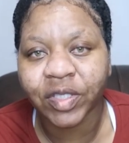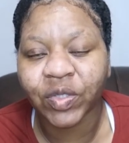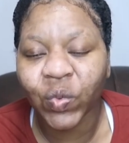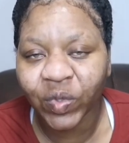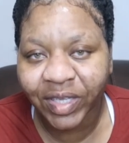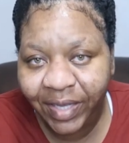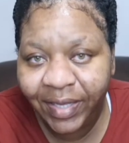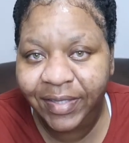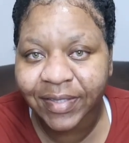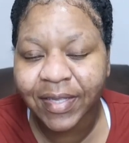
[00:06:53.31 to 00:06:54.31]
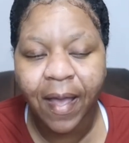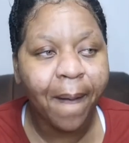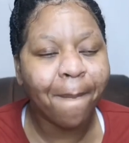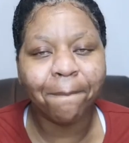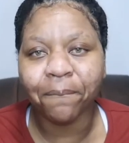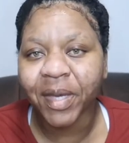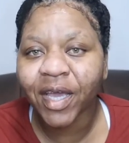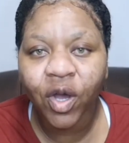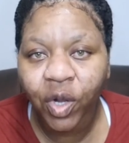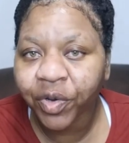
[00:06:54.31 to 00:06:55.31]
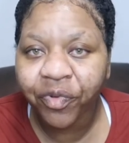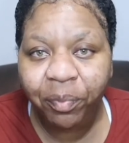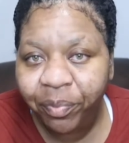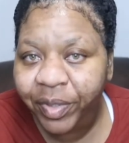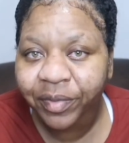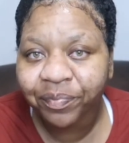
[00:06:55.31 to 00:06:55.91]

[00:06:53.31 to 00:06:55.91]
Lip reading: suitcase. Big old grip.